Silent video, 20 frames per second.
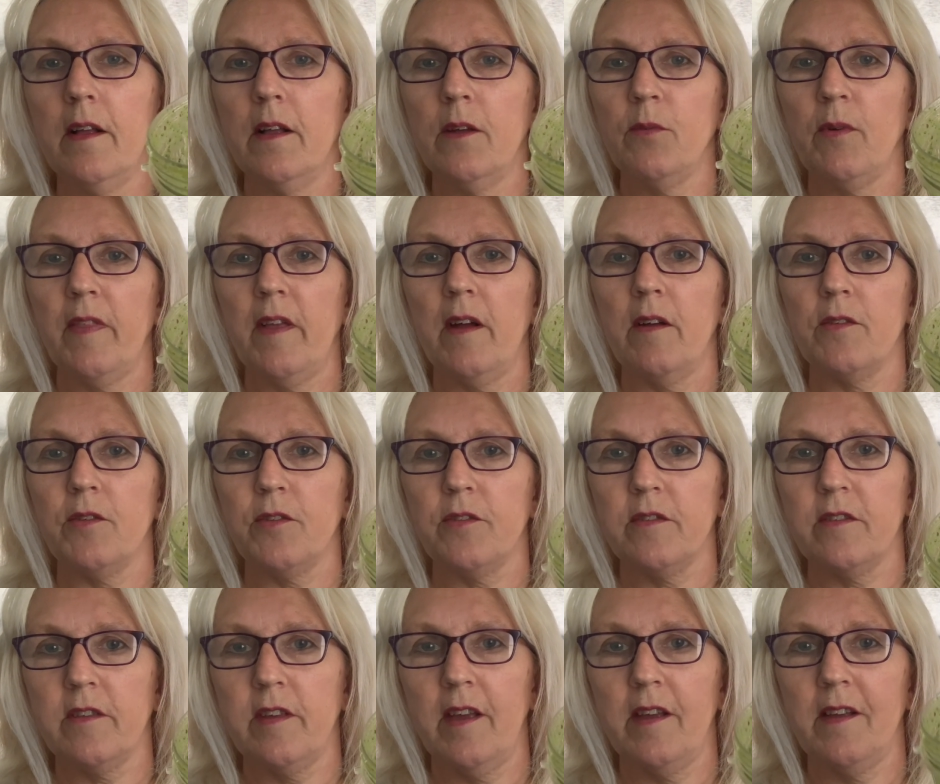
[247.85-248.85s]
without
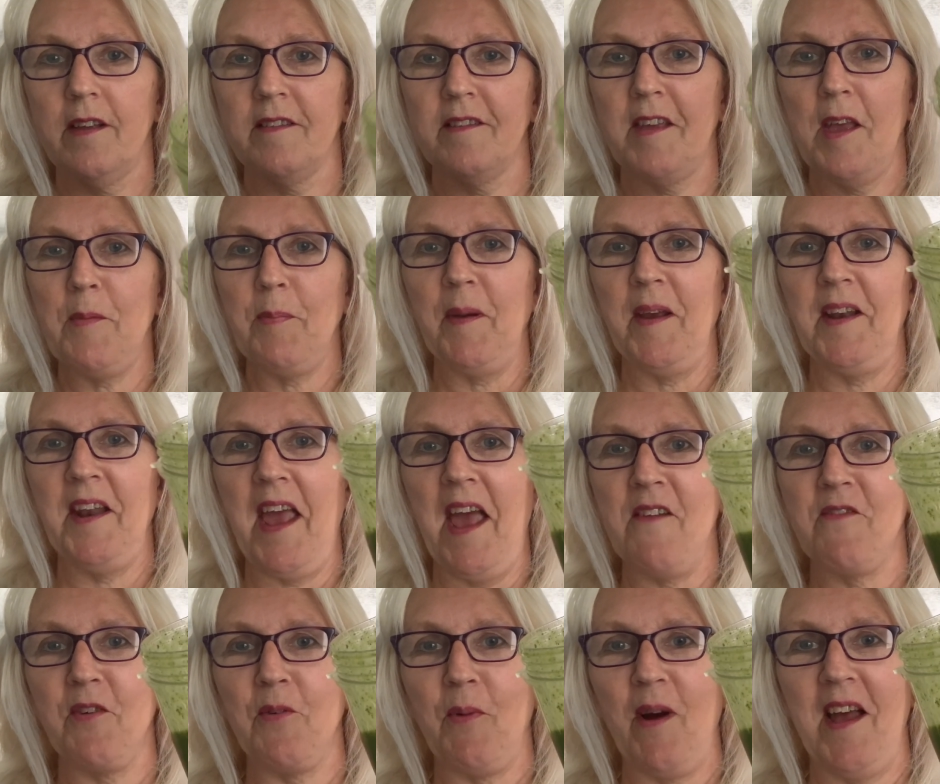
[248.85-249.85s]
tipping it
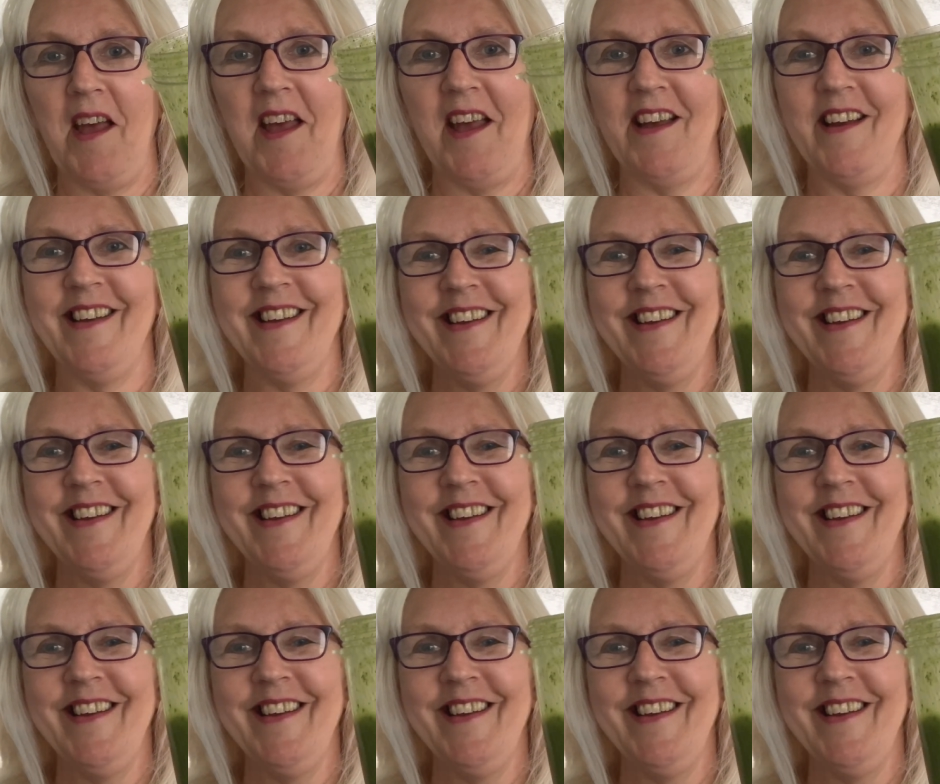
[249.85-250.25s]
everywhere.